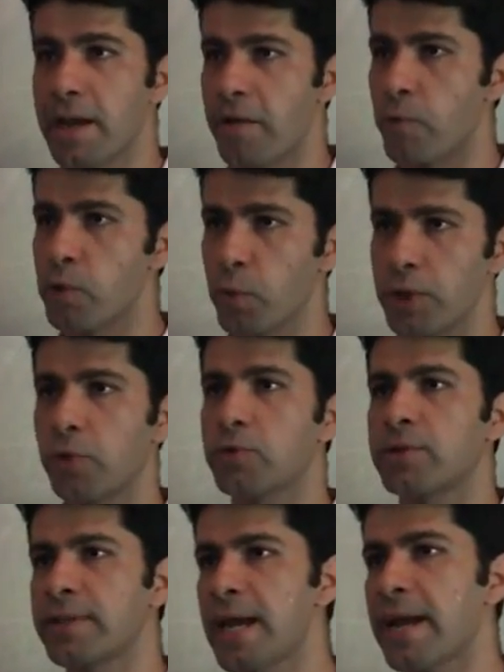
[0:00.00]
With
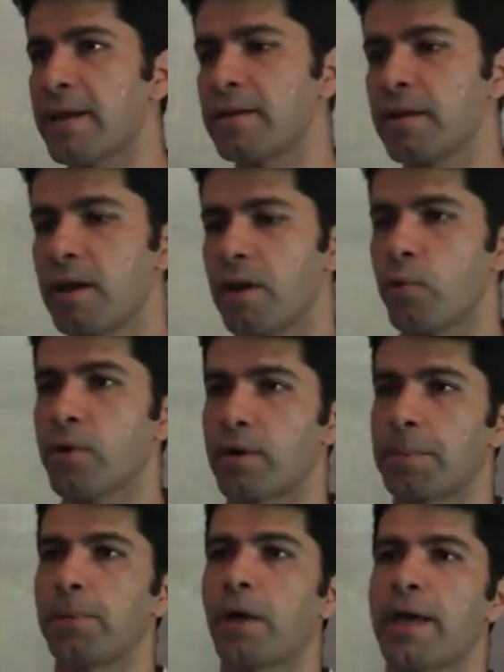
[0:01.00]
Windows 10, we are
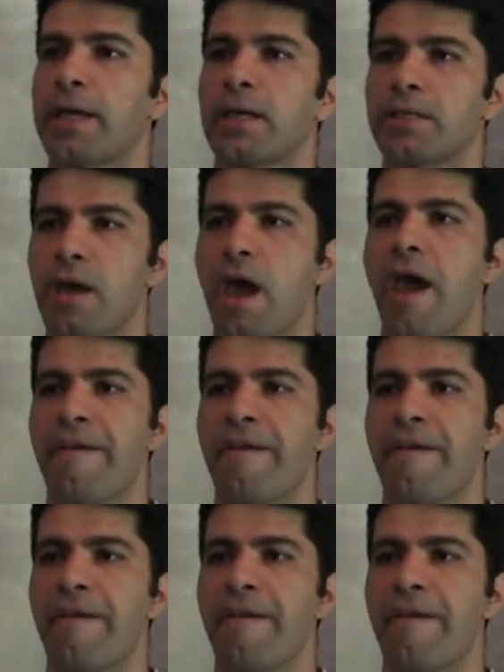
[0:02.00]
applying it